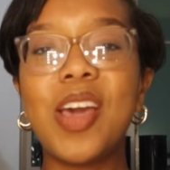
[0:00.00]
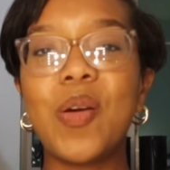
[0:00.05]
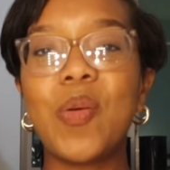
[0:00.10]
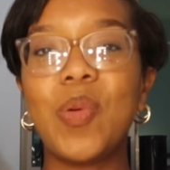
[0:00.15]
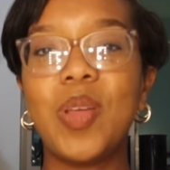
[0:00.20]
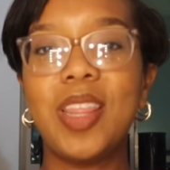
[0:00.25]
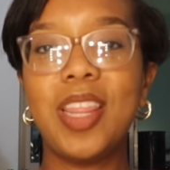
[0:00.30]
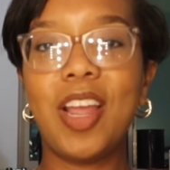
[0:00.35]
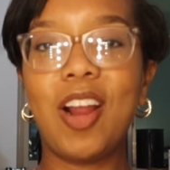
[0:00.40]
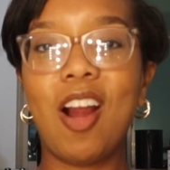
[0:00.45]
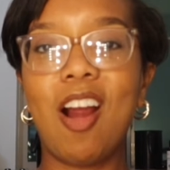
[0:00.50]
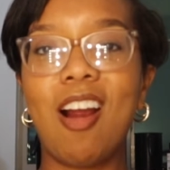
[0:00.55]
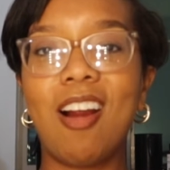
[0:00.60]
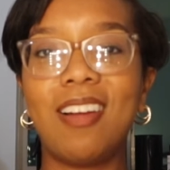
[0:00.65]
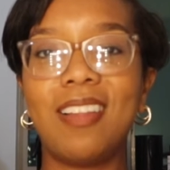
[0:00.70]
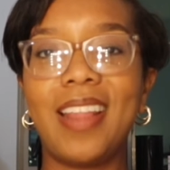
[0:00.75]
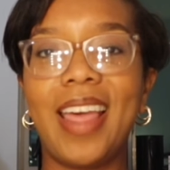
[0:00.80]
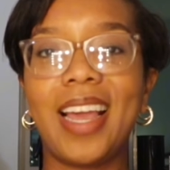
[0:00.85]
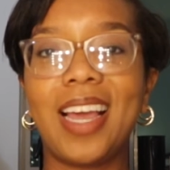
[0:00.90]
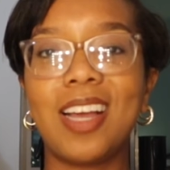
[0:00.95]
when there
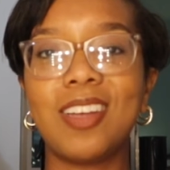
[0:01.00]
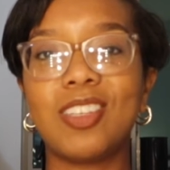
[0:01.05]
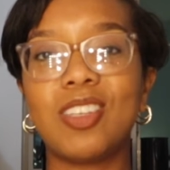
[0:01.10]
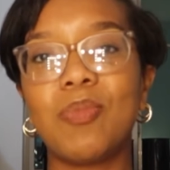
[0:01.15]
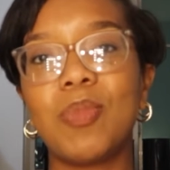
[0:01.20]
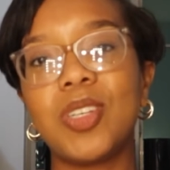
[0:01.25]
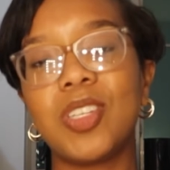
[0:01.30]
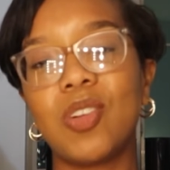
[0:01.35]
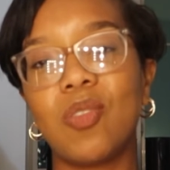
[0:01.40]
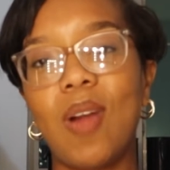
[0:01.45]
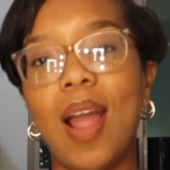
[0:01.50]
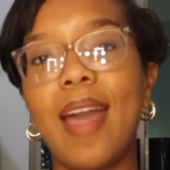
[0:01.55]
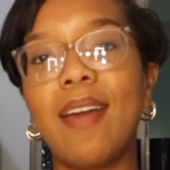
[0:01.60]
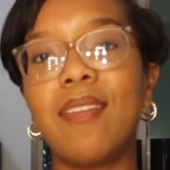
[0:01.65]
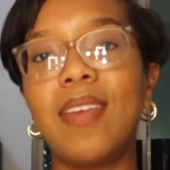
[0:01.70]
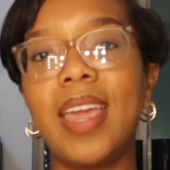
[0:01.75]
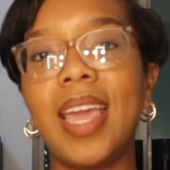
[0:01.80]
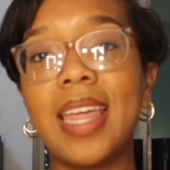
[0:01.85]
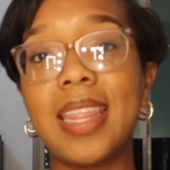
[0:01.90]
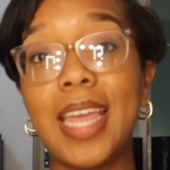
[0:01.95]
are like customers
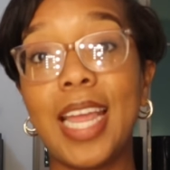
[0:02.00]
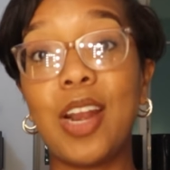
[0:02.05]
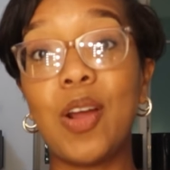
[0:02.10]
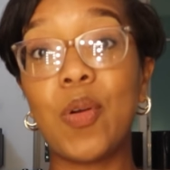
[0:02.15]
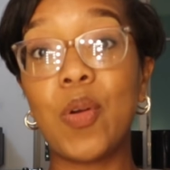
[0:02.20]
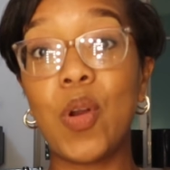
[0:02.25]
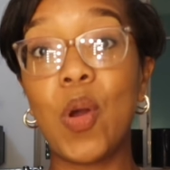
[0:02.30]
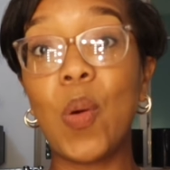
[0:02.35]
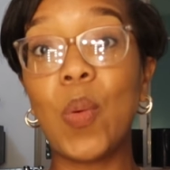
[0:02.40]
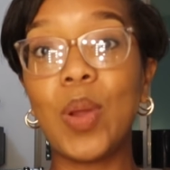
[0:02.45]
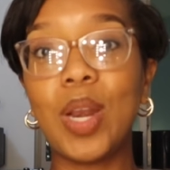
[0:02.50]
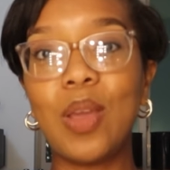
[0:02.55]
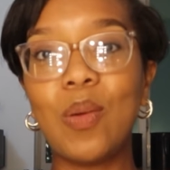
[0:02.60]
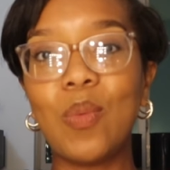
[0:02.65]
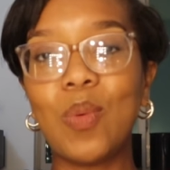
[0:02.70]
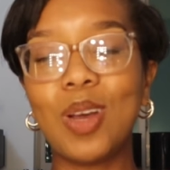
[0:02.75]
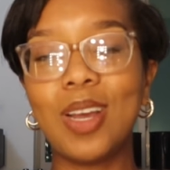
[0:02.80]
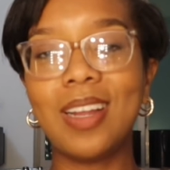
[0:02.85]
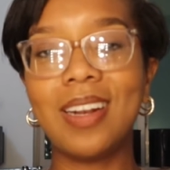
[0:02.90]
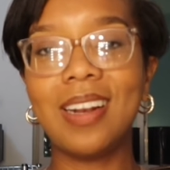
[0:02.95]
arriving and they don't know
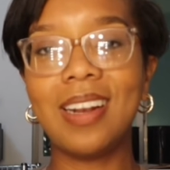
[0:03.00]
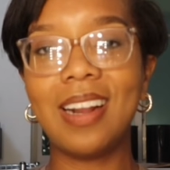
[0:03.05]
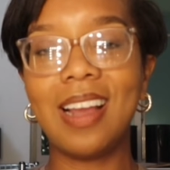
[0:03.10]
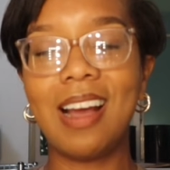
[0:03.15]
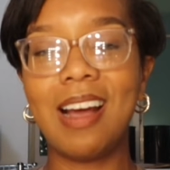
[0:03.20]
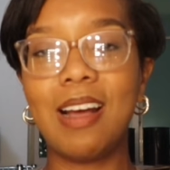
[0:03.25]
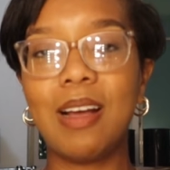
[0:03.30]
anyone.